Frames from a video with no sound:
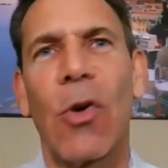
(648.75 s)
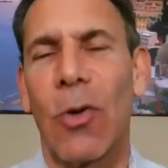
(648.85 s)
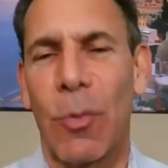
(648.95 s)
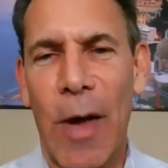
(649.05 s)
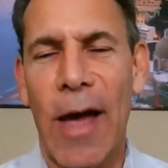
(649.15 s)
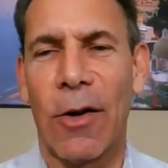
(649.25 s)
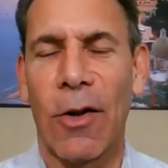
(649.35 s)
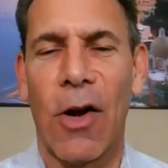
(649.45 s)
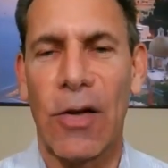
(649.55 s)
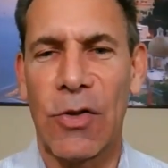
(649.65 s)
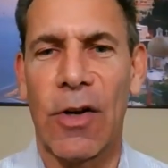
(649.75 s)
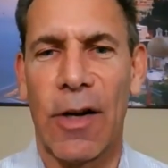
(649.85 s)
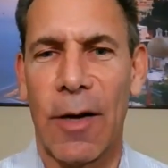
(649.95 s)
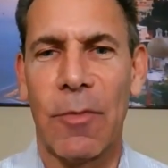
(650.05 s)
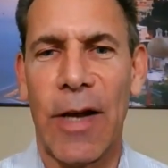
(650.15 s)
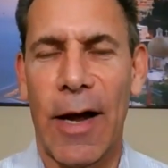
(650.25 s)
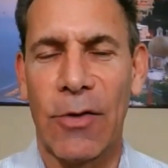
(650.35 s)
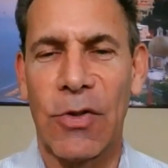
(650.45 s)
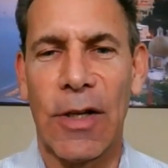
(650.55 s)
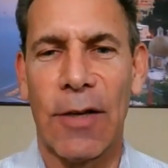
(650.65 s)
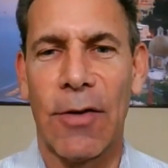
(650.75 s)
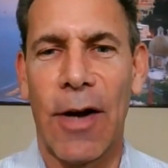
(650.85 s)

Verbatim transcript: panel costs going to come down, Stephen?